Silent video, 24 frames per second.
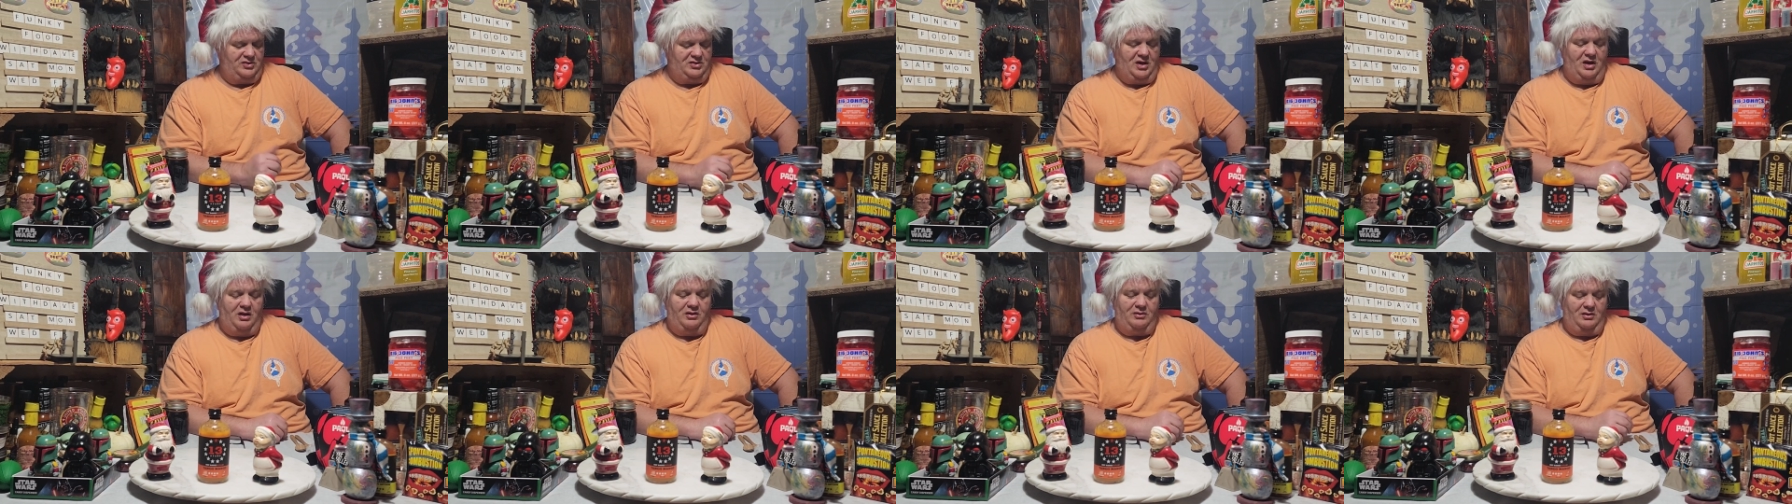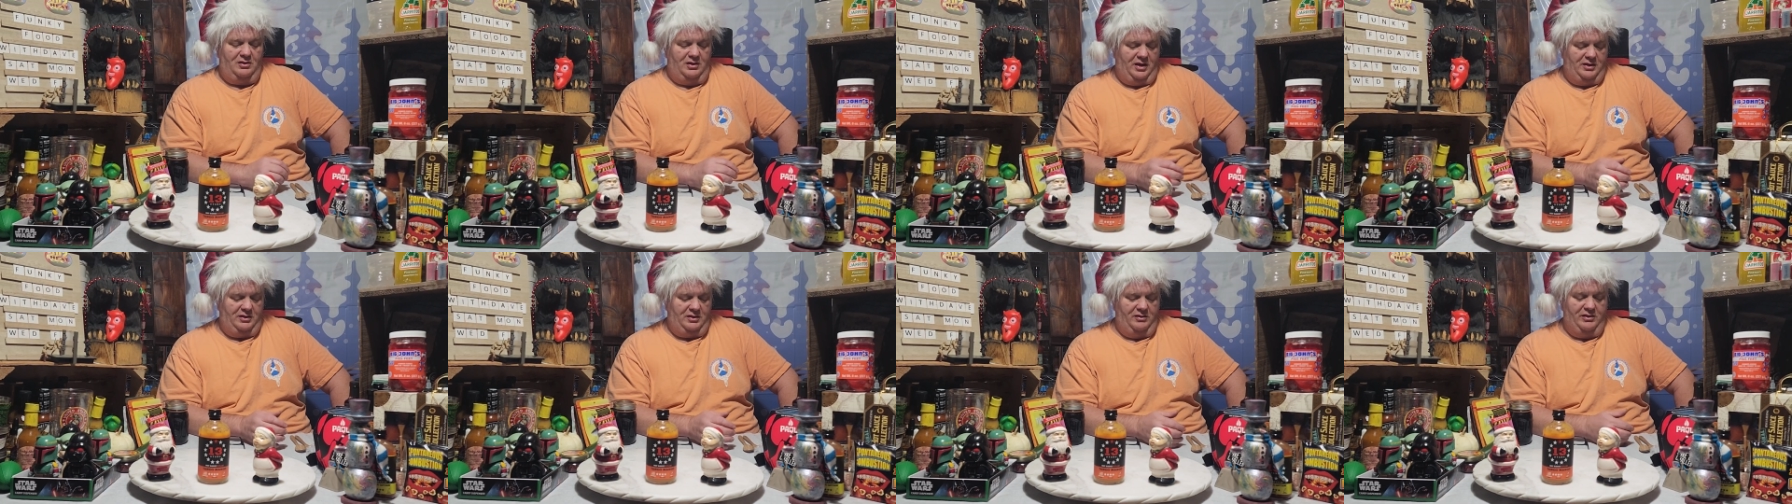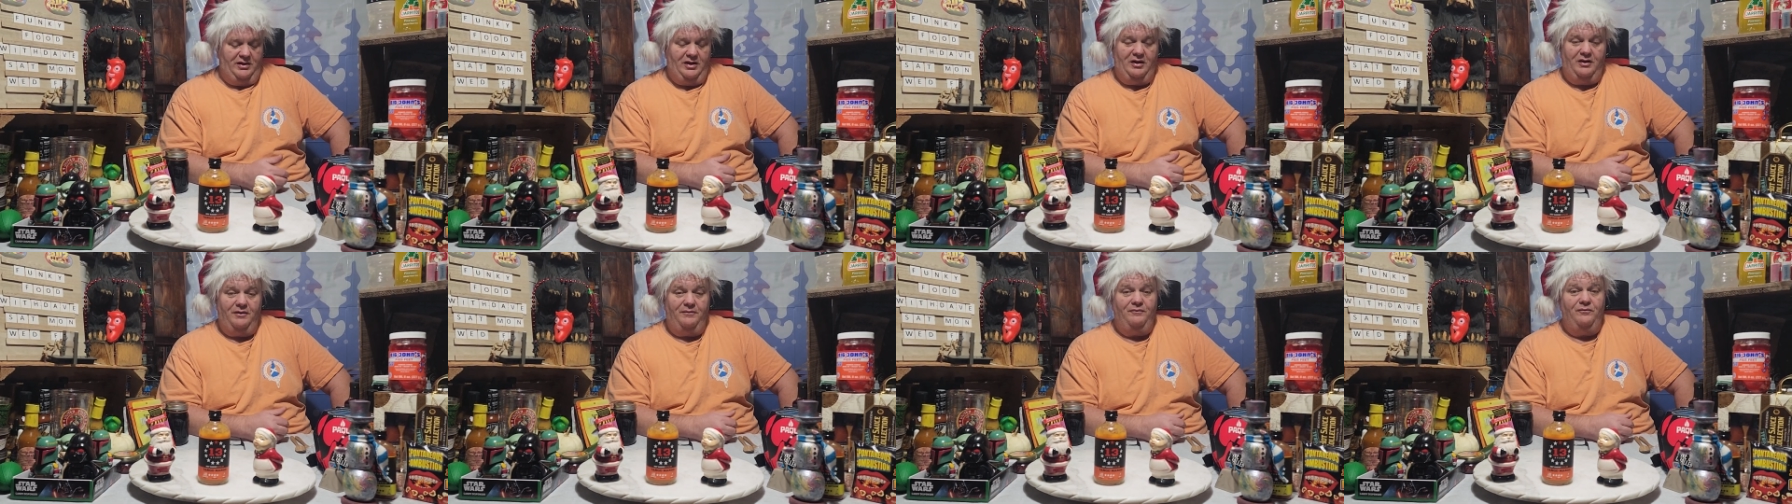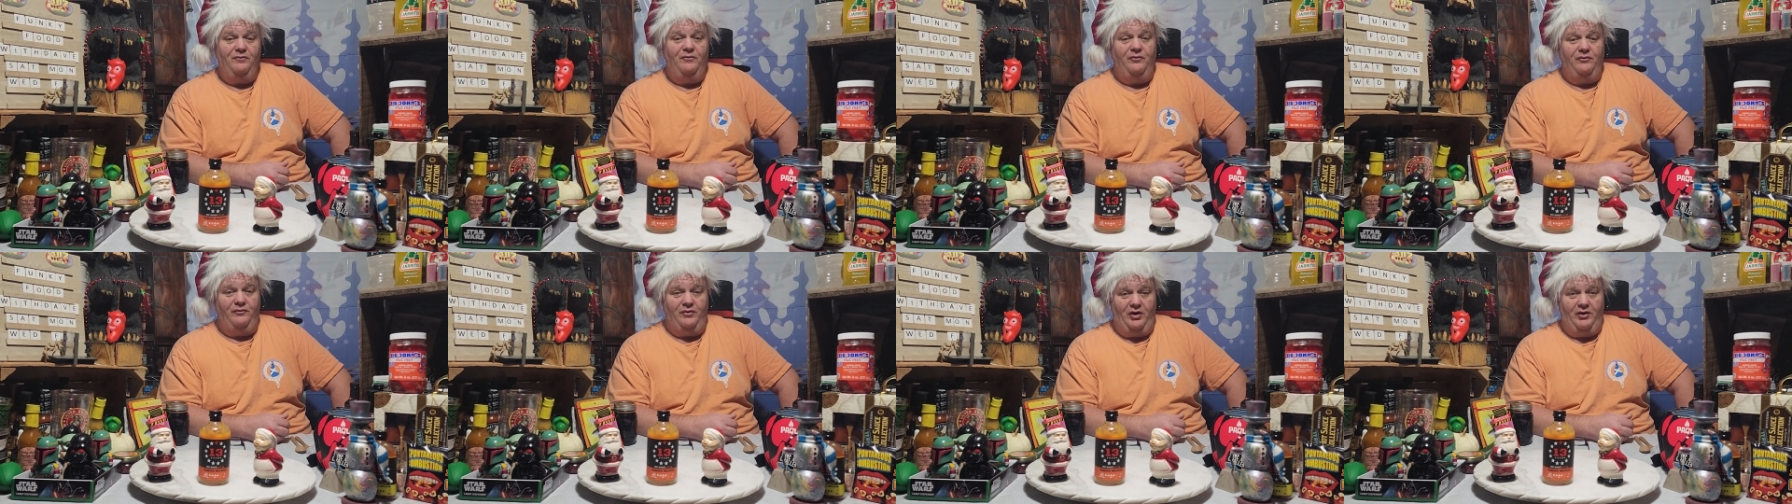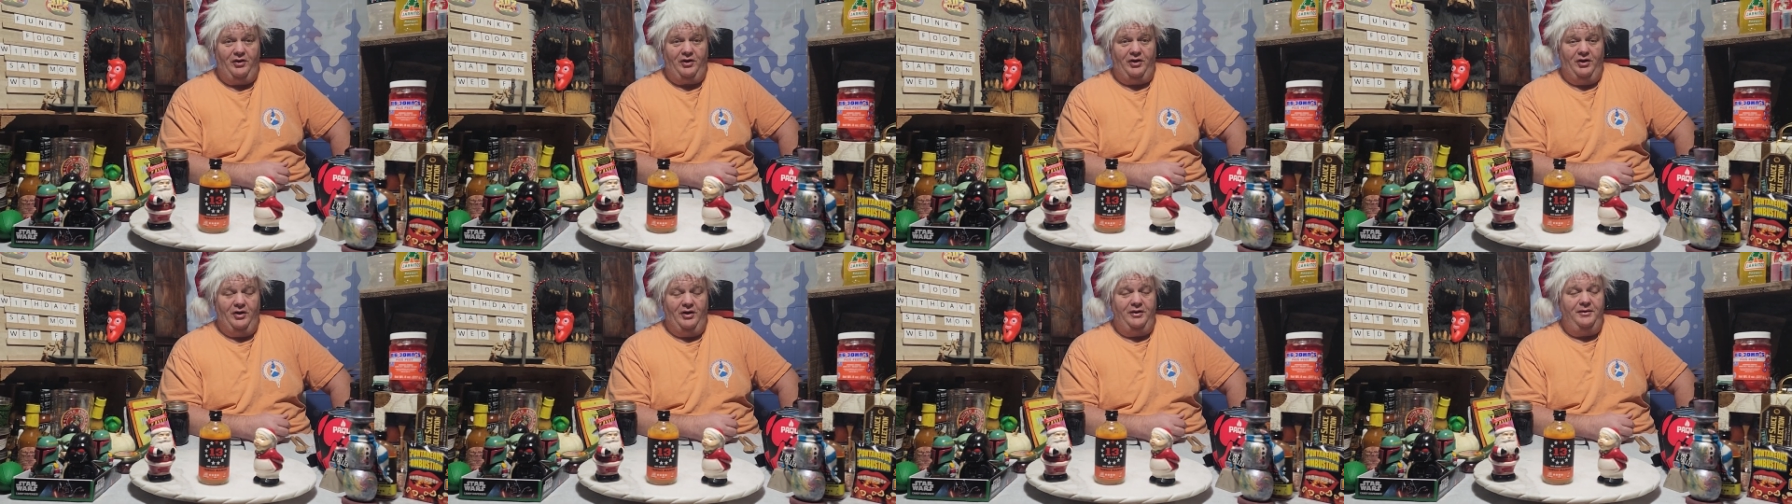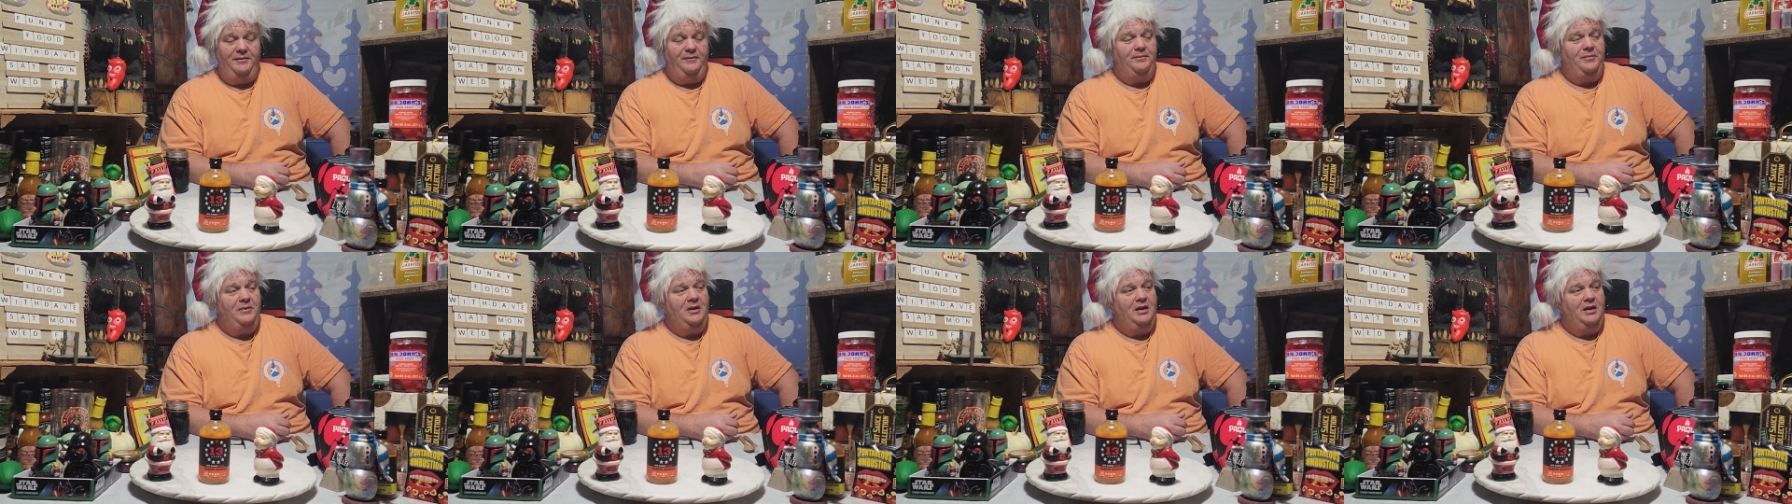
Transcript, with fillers: south of Ludlow here. Very good.